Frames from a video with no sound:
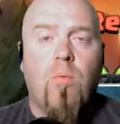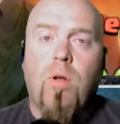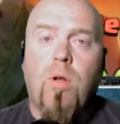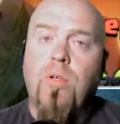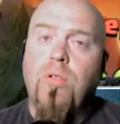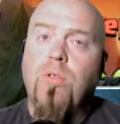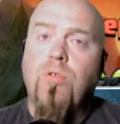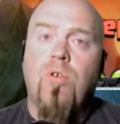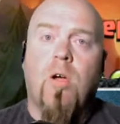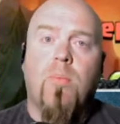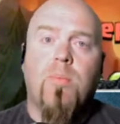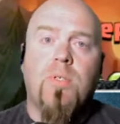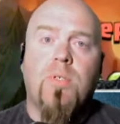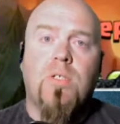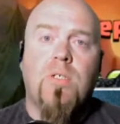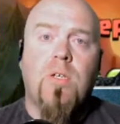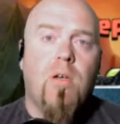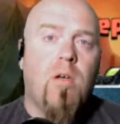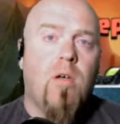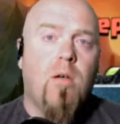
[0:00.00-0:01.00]
don't you drop a
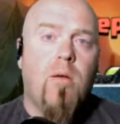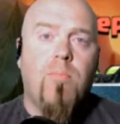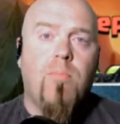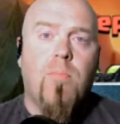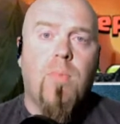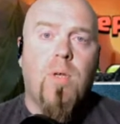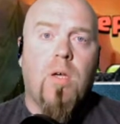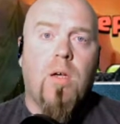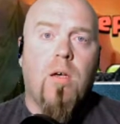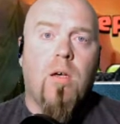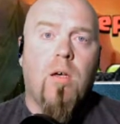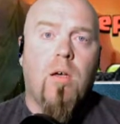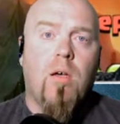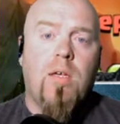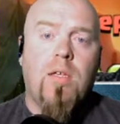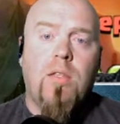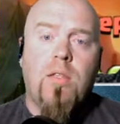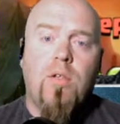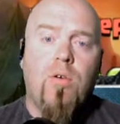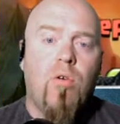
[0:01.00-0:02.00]
sub,
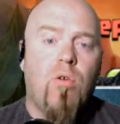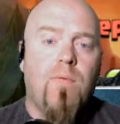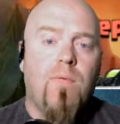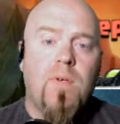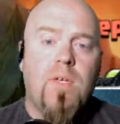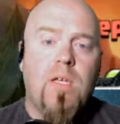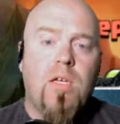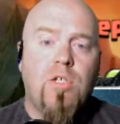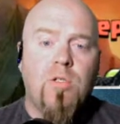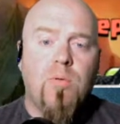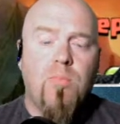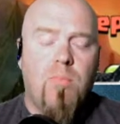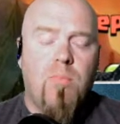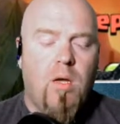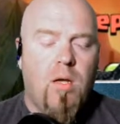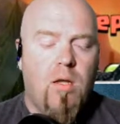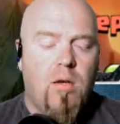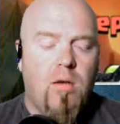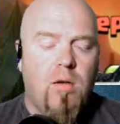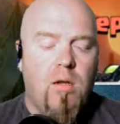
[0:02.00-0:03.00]
hit the notification
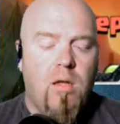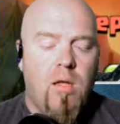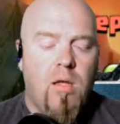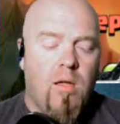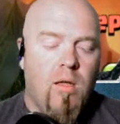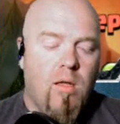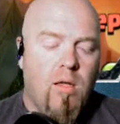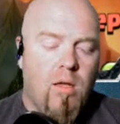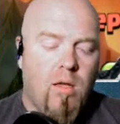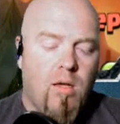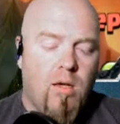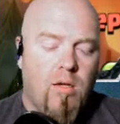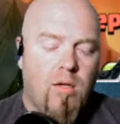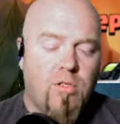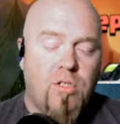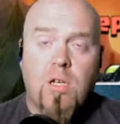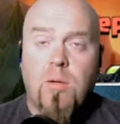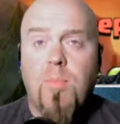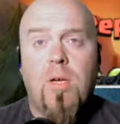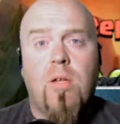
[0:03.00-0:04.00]
button,
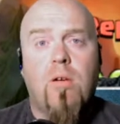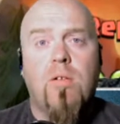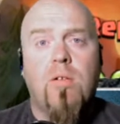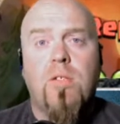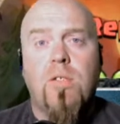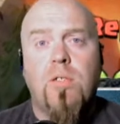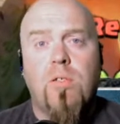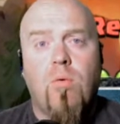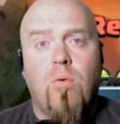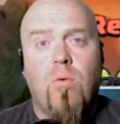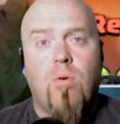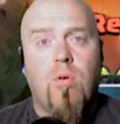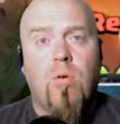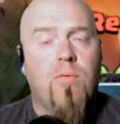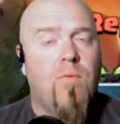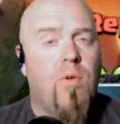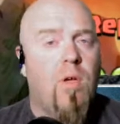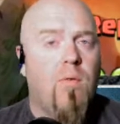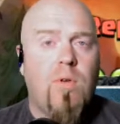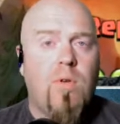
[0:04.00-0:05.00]
check me out on Discord
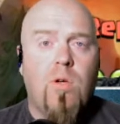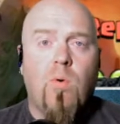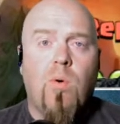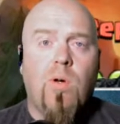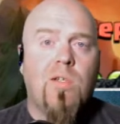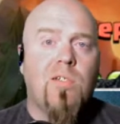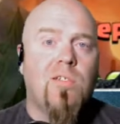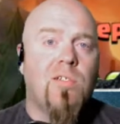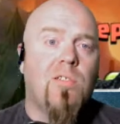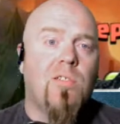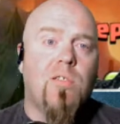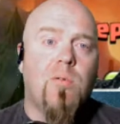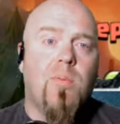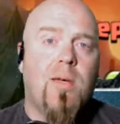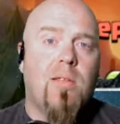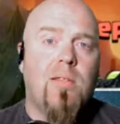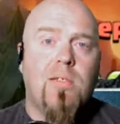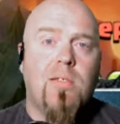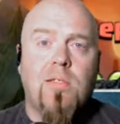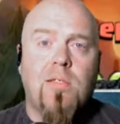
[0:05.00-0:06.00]
if you have any questions
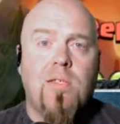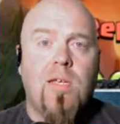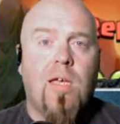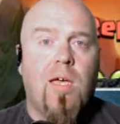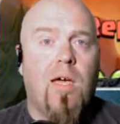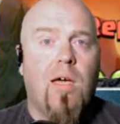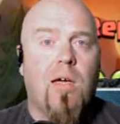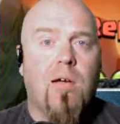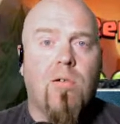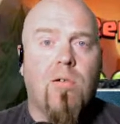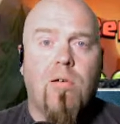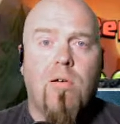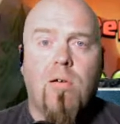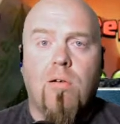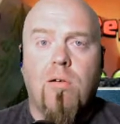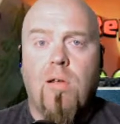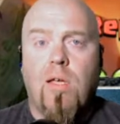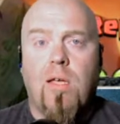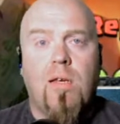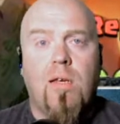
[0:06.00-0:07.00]
about this attack
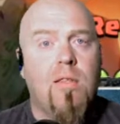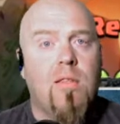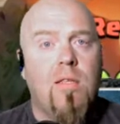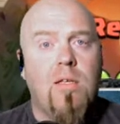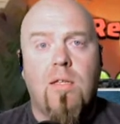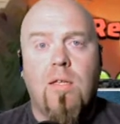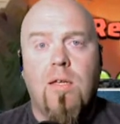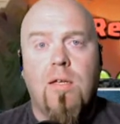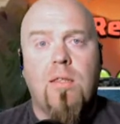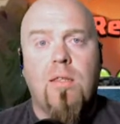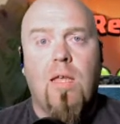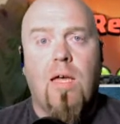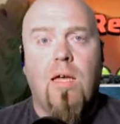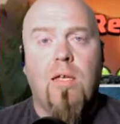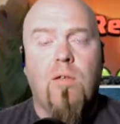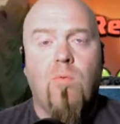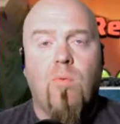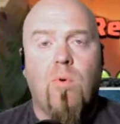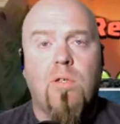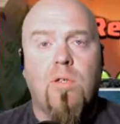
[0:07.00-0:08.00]
or anything like that.
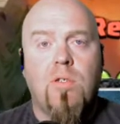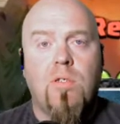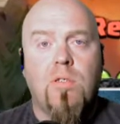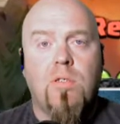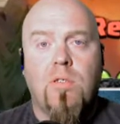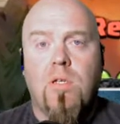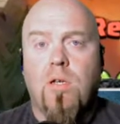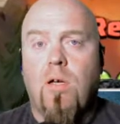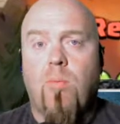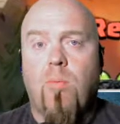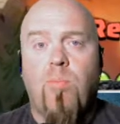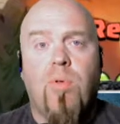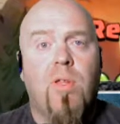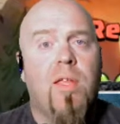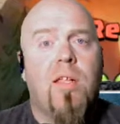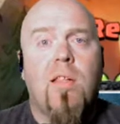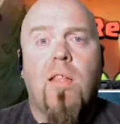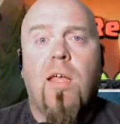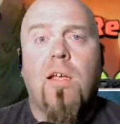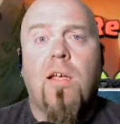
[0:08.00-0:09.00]
You want to just
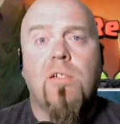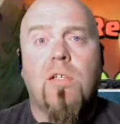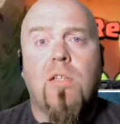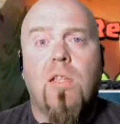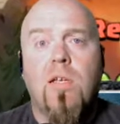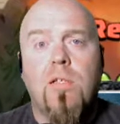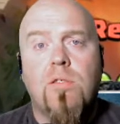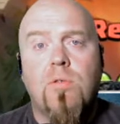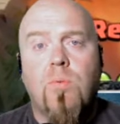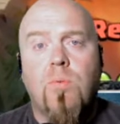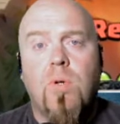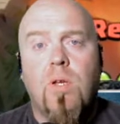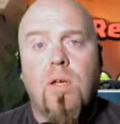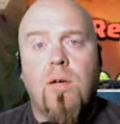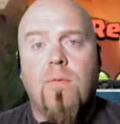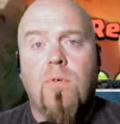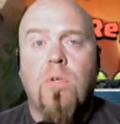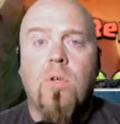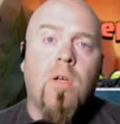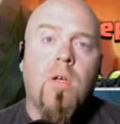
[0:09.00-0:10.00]
play Clash of Clans or
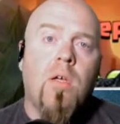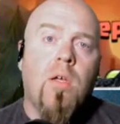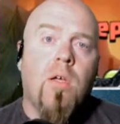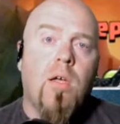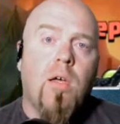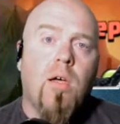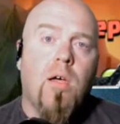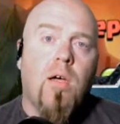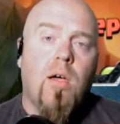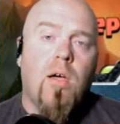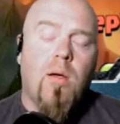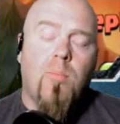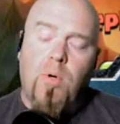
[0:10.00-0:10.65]
whatever. I'm